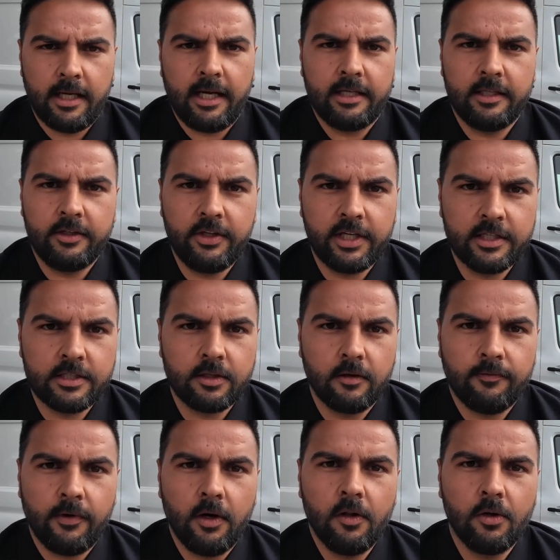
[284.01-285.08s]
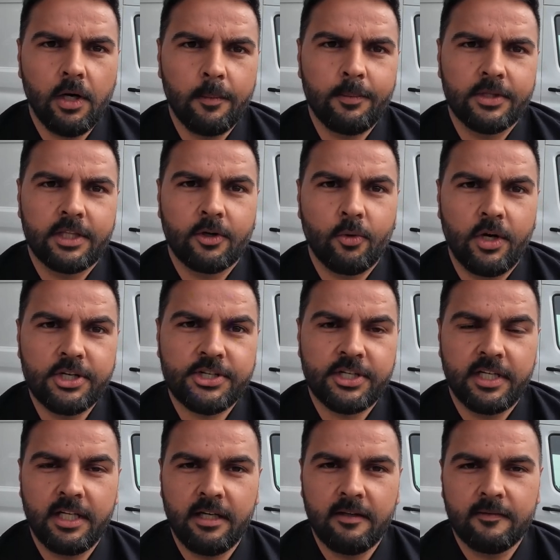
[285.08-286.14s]
and then you can still follow up with the
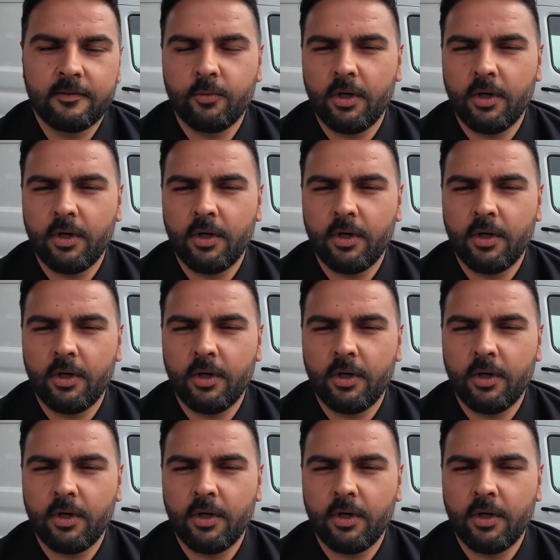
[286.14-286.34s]
question of,